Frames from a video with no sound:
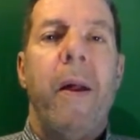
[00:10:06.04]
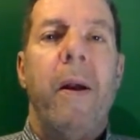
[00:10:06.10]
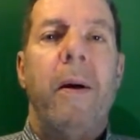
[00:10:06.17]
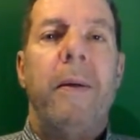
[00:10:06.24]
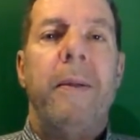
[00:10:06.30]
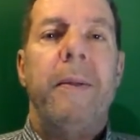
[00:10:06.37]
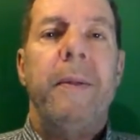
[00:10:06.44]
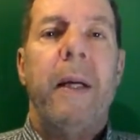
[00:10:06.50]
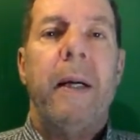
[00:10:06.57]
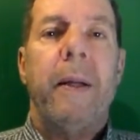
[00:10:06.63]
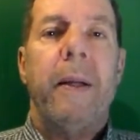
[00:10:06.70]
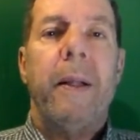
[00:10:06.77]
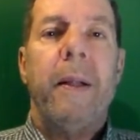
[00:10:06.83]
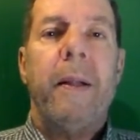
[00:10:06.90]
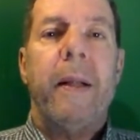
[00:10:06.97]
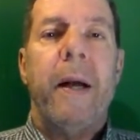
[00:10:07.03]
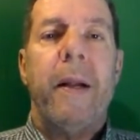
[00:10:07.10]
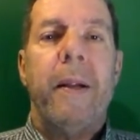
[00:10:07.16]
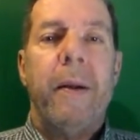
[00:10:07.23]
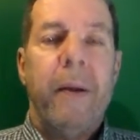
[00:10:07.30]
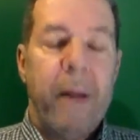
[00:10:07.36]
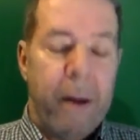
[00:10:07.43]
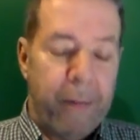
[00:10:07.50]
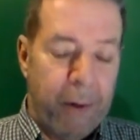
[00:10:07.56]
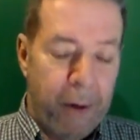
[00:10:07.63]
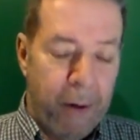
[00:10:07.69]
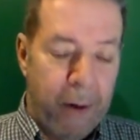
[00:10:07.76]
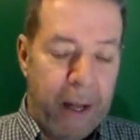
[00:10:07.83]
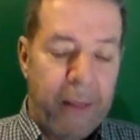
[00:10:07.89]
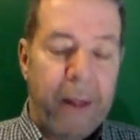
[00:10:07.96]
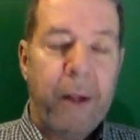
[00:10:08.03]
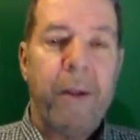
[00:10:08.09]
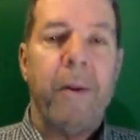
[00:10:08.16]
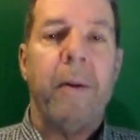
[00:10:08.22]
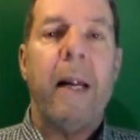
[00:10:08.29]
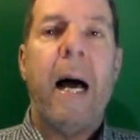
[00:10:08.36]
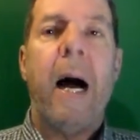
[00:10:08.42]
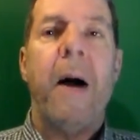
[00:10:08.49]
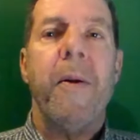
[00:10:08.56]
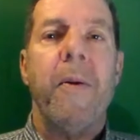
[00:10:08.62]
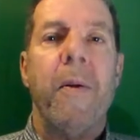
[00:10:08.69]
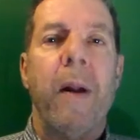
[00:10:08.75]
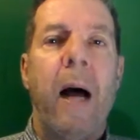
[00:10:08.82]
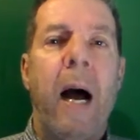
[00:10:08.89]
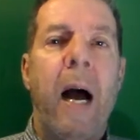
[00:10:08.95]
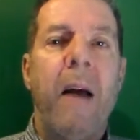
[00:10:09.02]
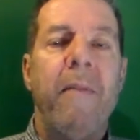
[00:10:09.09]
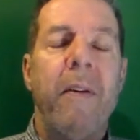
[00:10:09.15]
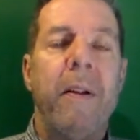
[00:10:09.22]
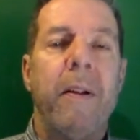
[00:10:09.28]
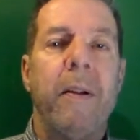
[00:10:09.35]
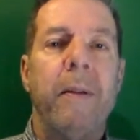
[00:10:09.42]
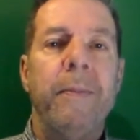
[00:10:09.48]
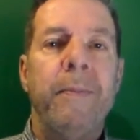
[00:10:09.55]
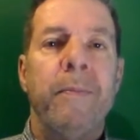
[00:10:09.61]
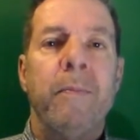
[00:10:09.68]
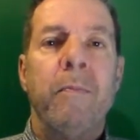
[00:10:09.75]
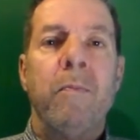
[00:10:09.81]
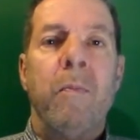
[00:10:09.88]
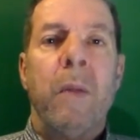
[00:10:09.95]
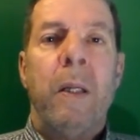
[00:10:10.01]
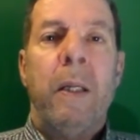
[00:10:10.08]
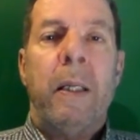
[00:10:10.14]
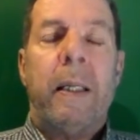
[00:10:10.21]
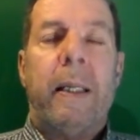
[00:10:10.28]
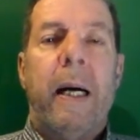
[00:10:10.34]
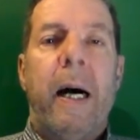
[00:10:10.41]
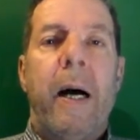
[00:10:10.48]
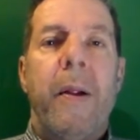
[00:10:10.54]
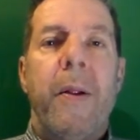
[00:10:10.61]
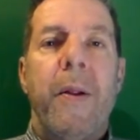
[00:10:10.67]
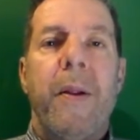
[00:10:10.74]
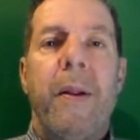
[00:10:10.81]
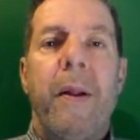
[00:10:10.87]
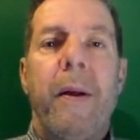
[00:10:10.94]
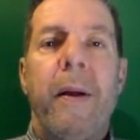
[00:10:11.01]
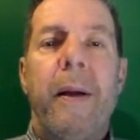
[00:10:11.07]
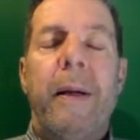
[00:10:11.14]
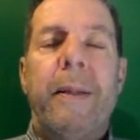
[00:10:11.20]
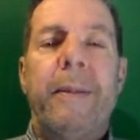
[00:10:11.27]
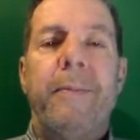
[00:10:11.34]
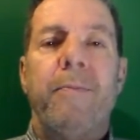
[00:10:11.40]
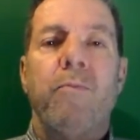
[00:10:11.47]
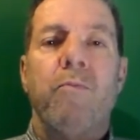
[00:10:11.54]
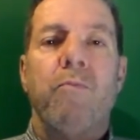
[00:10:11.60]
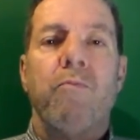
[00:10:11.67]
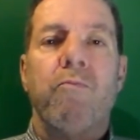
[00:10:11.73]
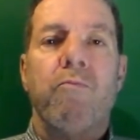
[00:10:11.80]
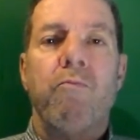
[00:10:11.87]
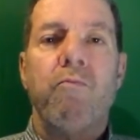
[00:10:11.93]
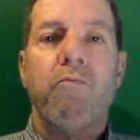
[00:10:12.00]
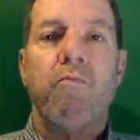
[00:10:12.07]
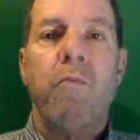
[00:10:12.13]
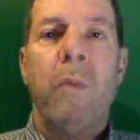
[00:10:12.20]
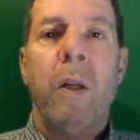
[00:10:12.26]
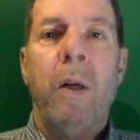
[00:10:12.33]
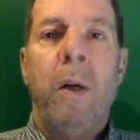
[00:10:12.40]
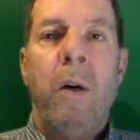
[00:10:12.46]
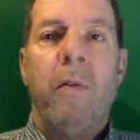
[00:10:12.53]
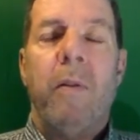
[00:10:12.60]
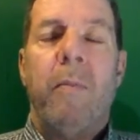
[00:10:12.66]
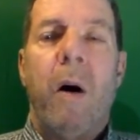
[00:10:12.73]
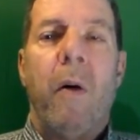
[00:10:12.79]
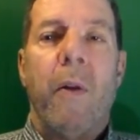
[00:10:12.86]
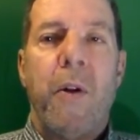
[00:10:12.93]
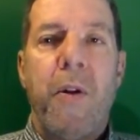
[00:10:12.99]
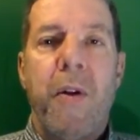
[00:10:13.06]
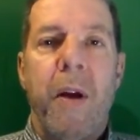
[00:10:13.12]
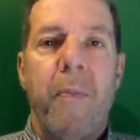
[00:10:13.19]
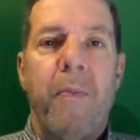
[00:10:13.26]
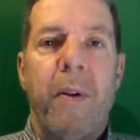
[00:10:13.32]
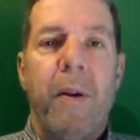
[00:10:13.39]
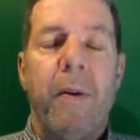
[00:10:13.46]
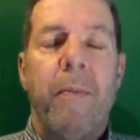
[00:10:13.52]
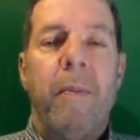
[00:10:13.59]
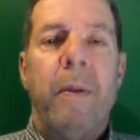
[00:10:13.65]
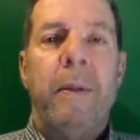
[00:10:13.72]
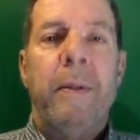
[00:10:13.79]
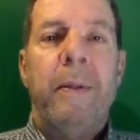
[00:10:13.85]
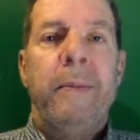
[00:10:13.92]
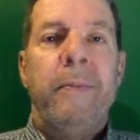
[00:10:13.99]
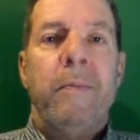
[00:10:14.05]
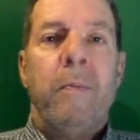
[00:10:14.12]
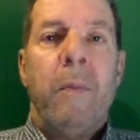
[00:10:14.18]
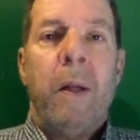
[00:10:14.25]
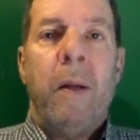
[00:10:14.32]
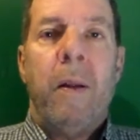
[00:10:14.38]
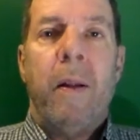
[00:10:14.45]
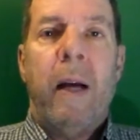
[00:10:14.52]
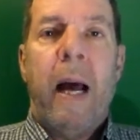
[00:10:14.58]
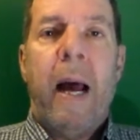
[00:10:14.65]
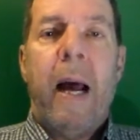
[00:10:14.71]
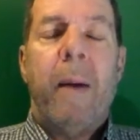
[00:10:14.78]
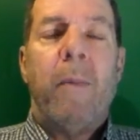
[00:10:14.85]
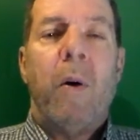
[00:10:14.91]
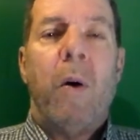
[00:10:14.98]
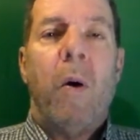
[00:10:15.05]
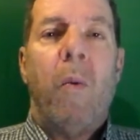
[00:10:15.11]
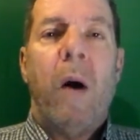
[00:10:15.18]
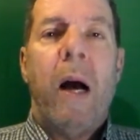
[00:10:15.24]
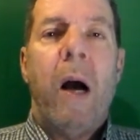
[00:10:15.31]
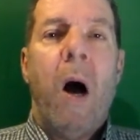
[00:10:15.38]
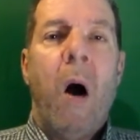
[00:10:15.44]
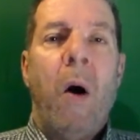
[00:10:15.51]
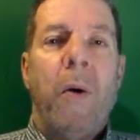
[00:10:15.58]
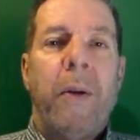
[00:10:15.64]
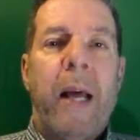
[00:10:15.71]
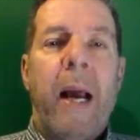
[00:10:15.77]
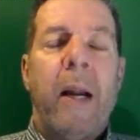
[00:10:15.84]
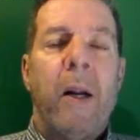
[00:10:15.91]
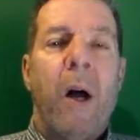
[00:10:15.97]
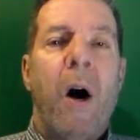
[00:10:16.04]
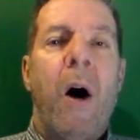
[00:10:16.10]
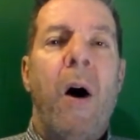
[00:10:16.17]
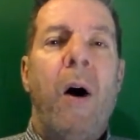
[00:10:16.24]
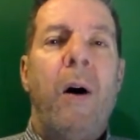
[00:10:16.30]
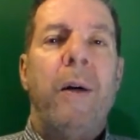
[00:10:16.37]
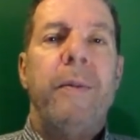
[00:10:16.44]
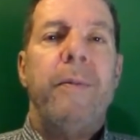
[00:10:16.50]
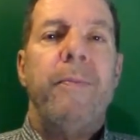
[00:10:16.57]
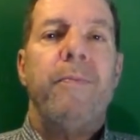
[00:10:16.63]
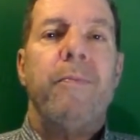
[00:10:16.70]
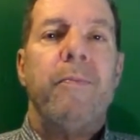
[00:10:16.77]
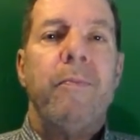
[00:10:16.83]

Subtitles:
you know, how you said you never heard anything so loud in your life as the guns, you know, from all the ships who hammer away all day long